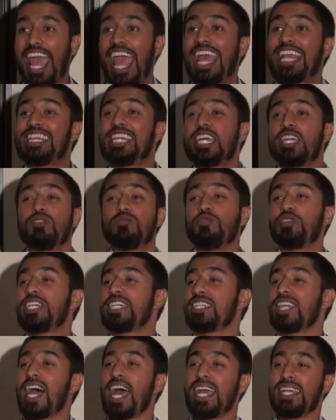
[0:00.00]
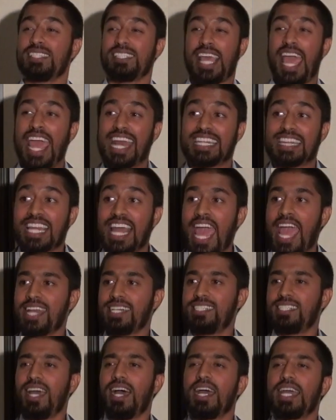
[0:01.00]
and they realize
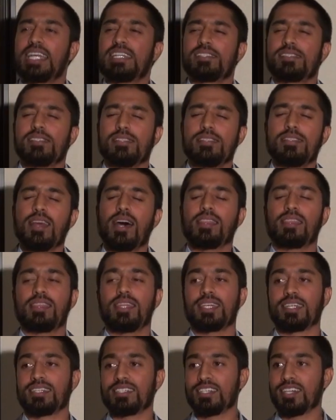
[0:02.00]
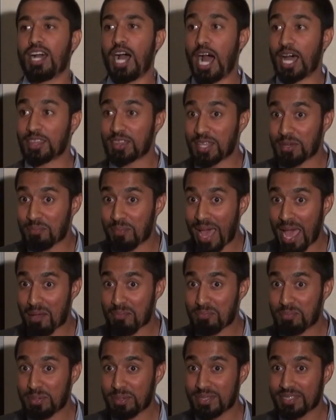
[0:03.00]
Atlanta is nothing on the map.
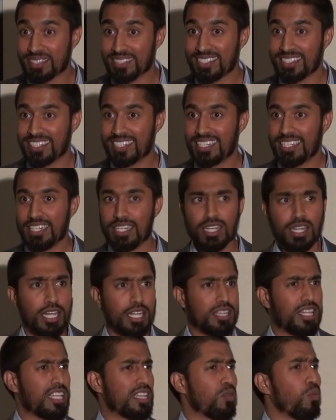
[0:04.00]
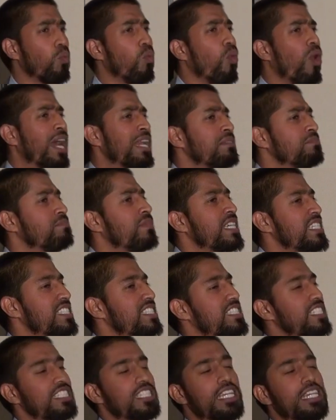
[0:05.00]
That one
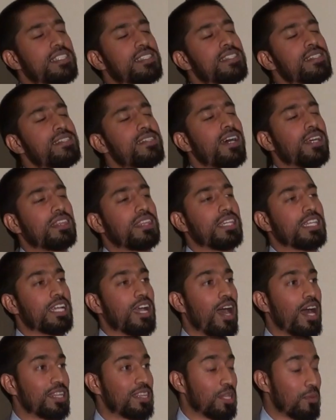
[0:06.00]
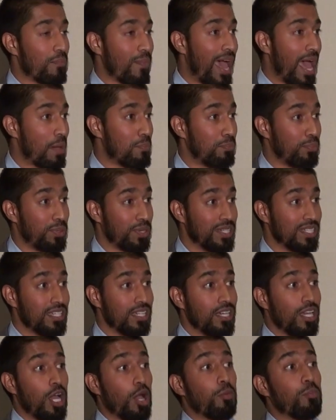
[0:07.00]
masjid is nothing on the map.
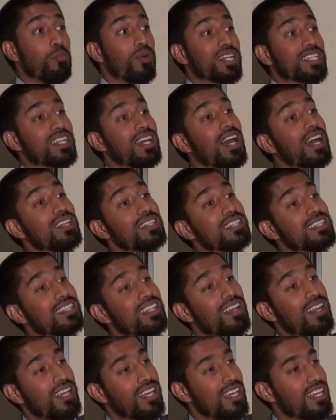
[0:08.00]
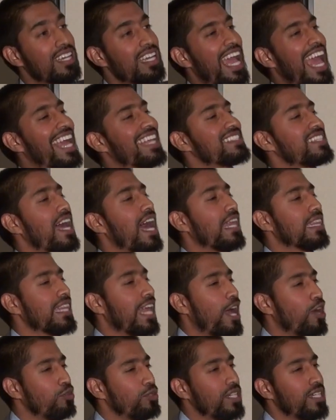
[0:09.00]
But Allah has
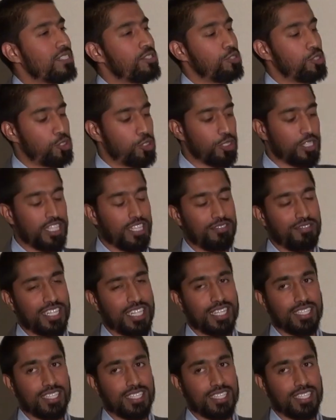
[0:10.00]
allowed us to live